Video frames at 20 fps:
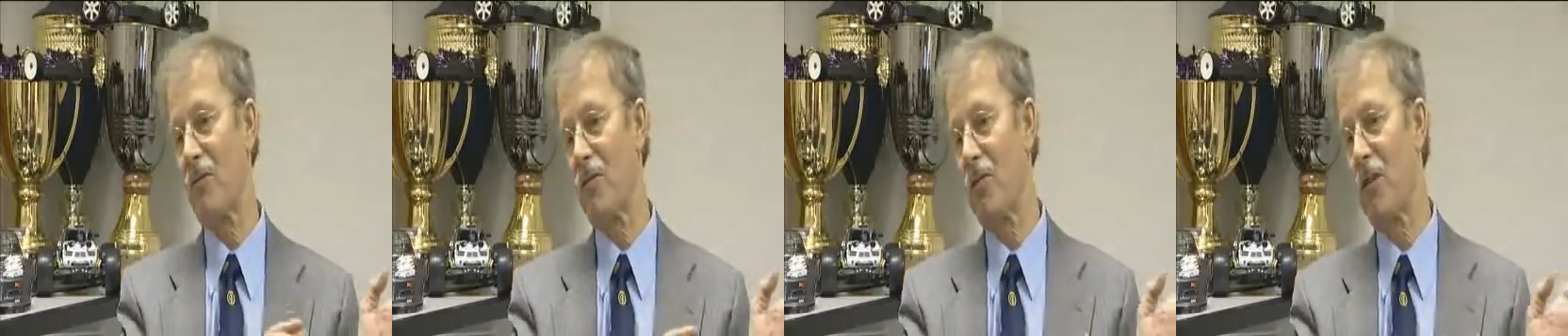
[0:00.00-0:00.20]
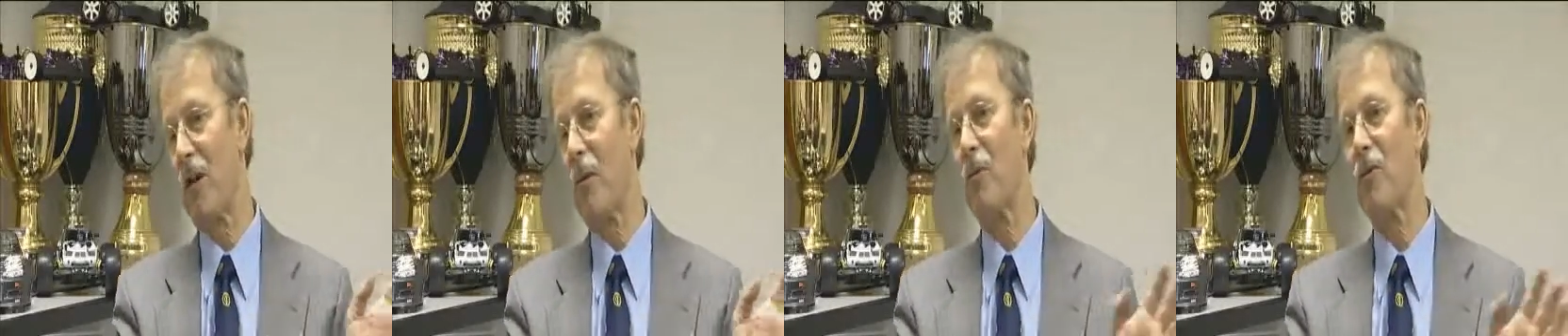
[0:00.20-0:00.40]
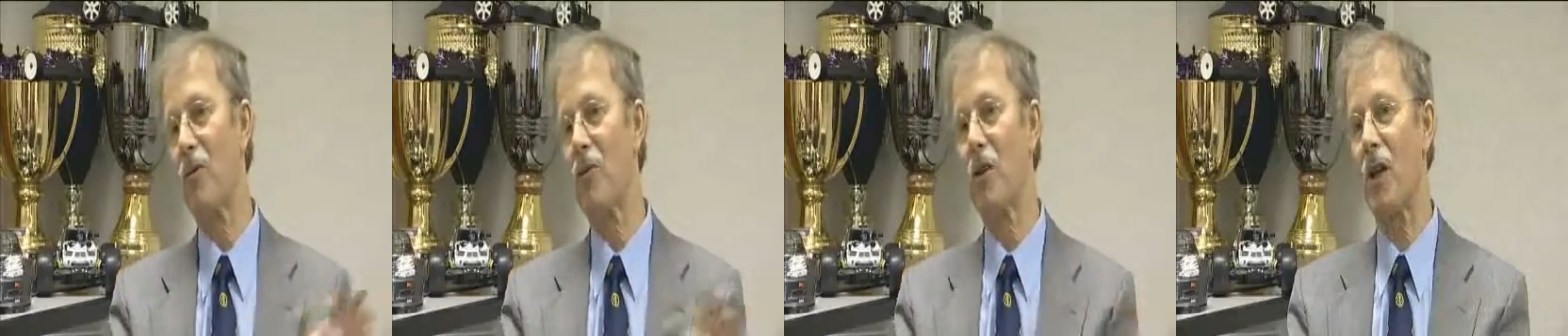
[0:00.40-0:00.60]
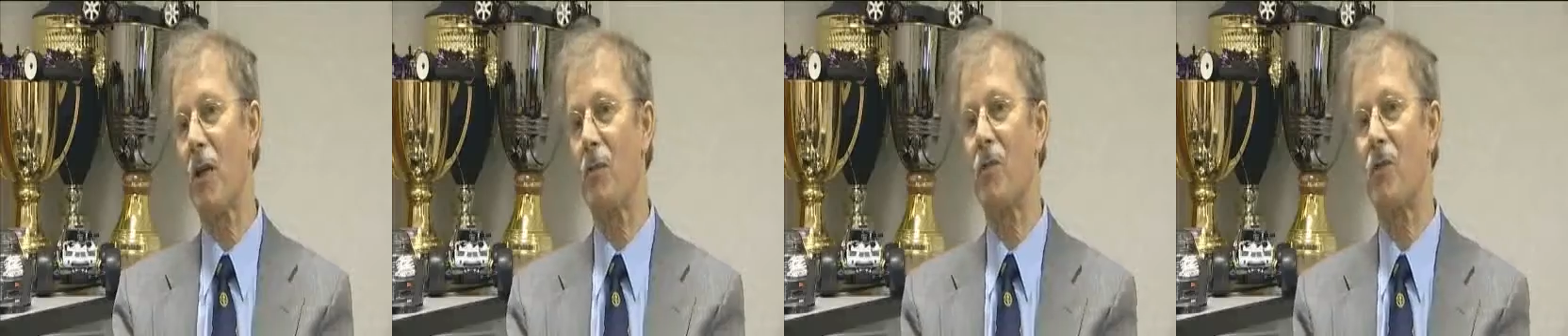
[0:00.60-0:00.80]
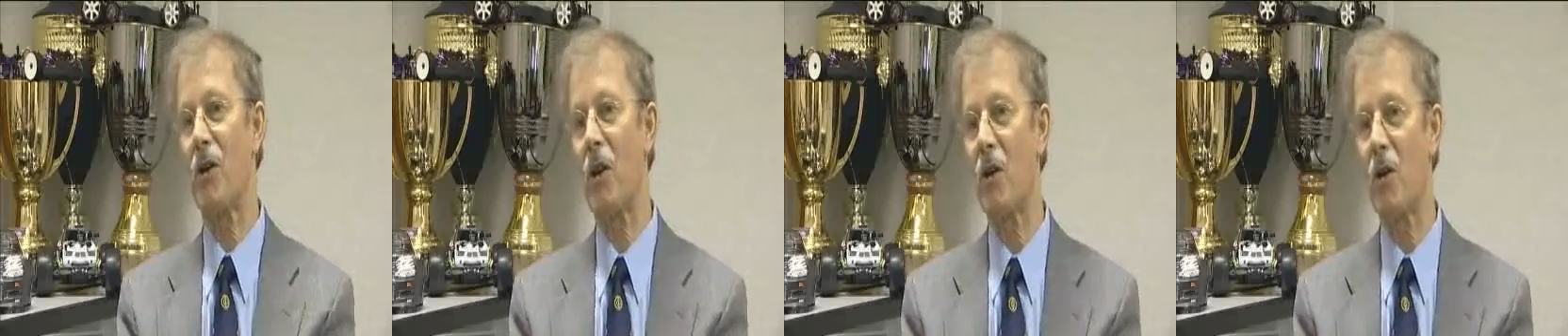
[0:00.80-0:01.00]
jumped
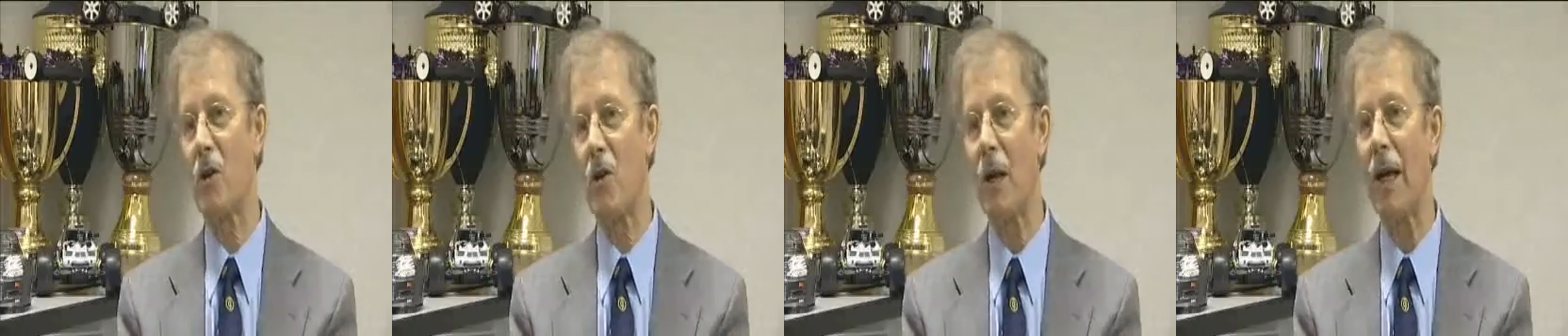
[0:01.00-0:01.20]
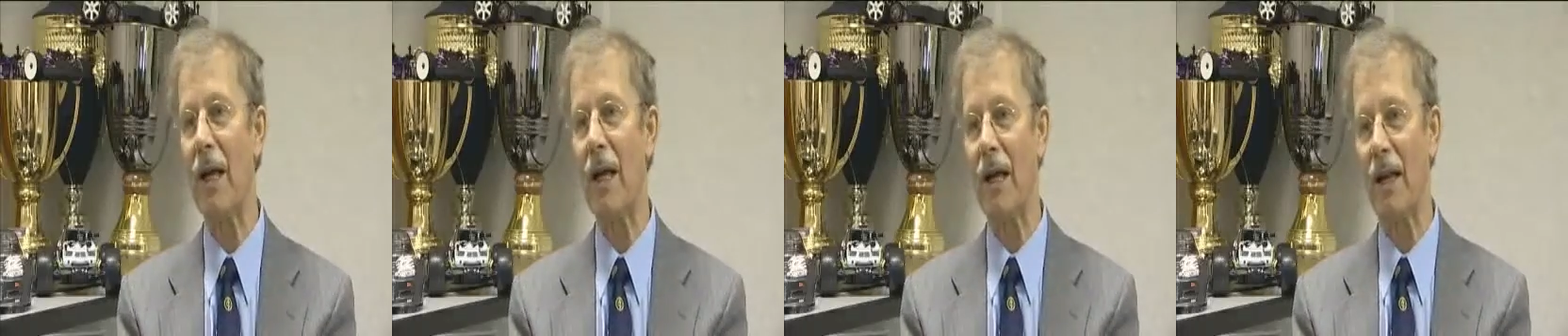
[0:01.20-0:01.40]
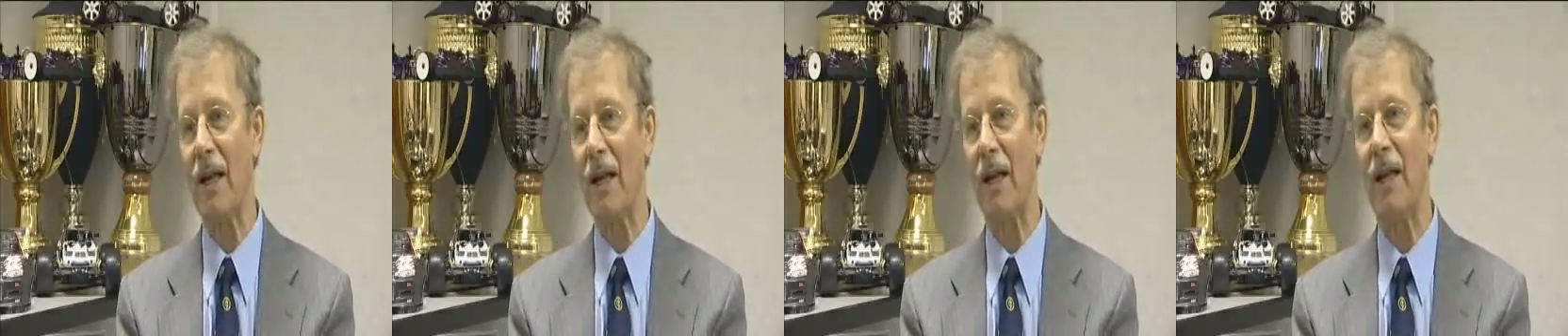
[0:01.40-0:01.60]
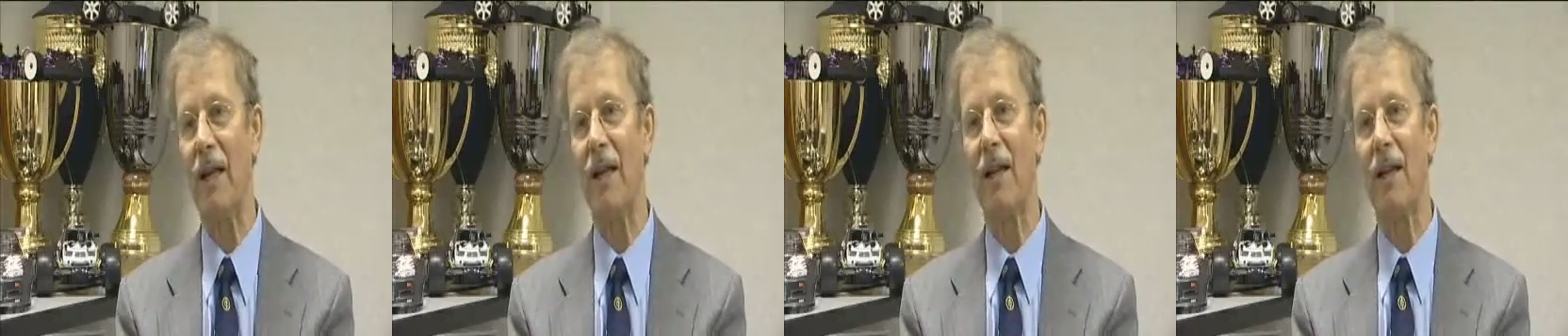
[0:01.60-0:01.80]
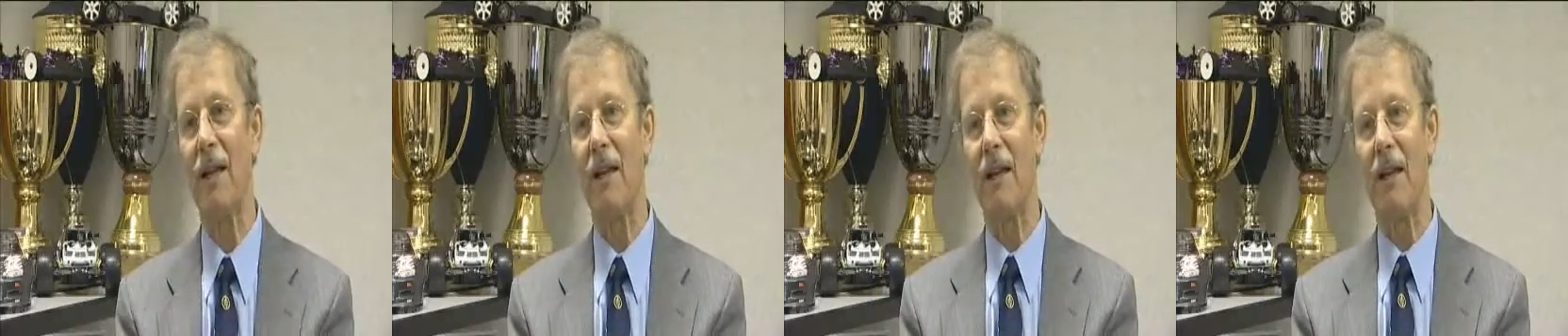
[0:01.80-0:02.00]
ship so quickly
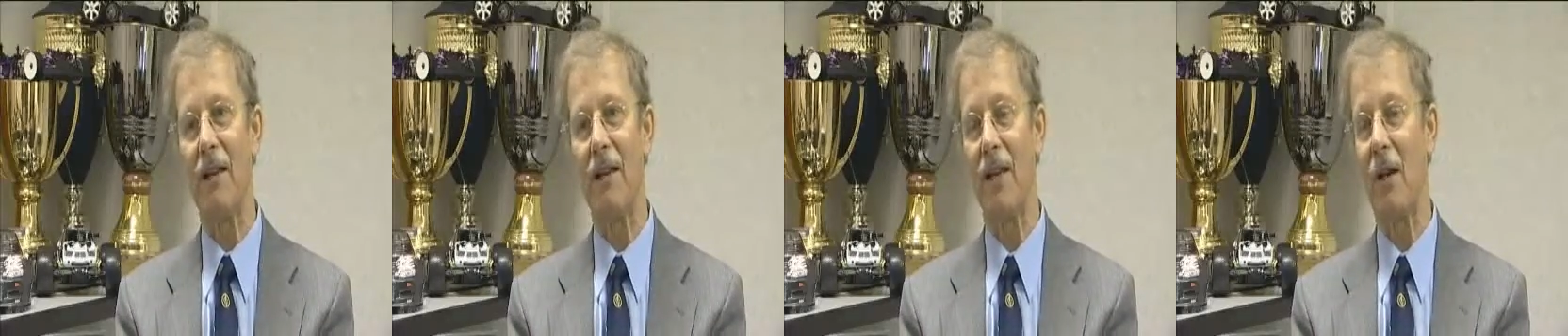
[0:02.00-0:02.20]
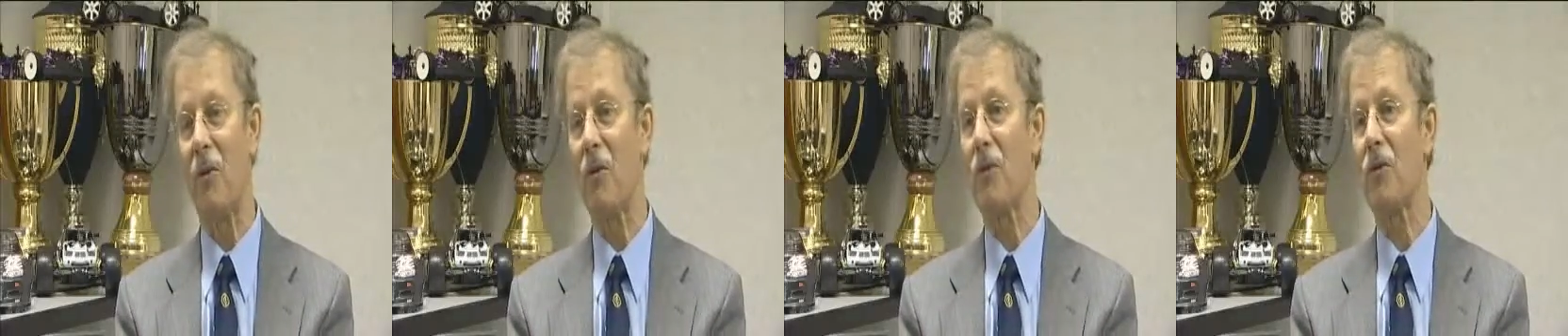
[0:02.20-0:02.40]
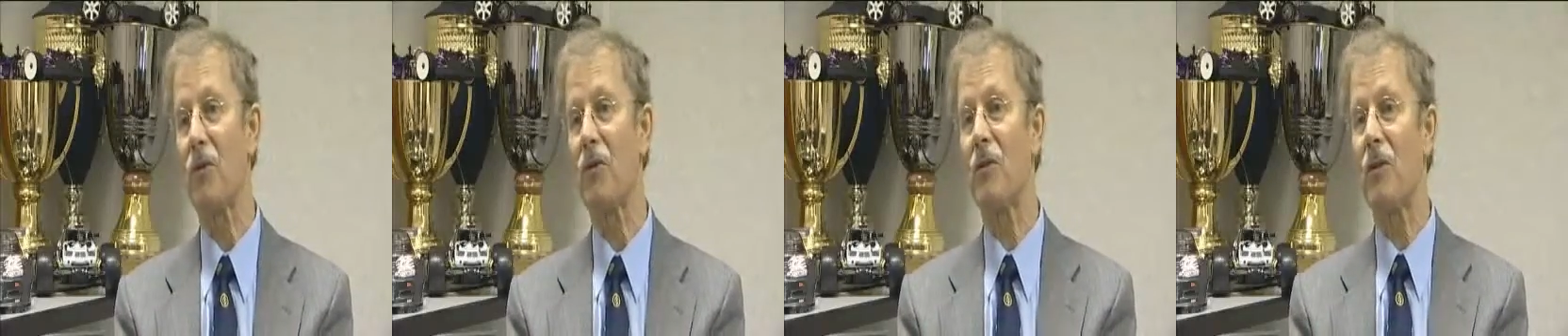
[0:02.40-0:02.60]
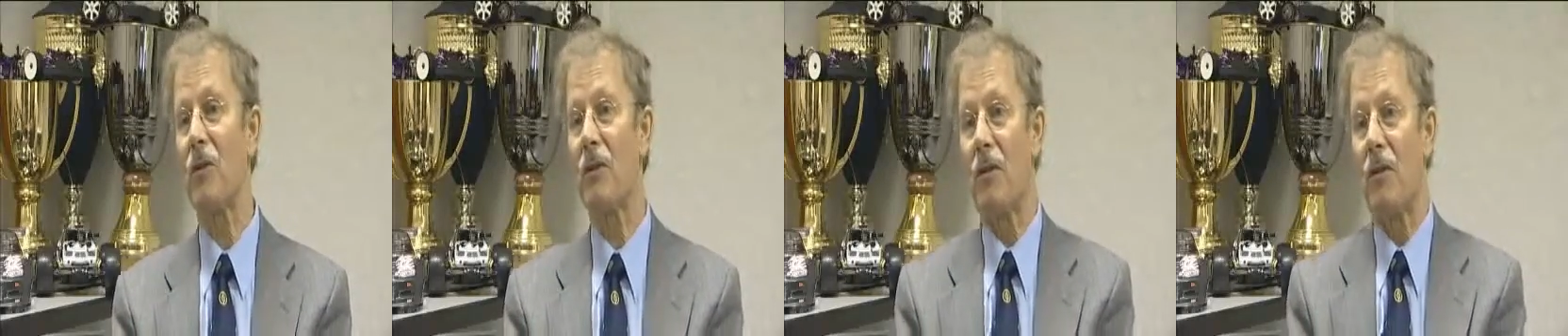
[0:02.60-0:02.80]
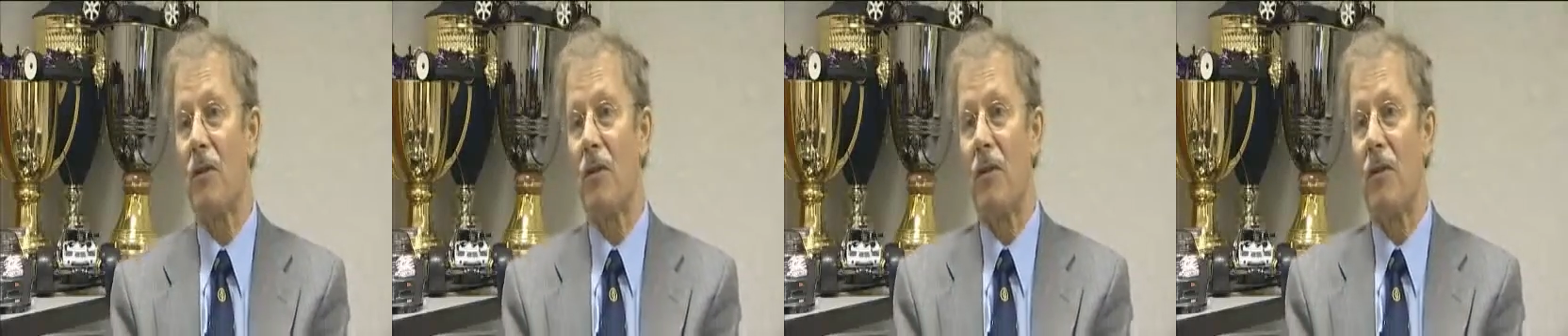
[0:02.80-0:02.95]
there wasn't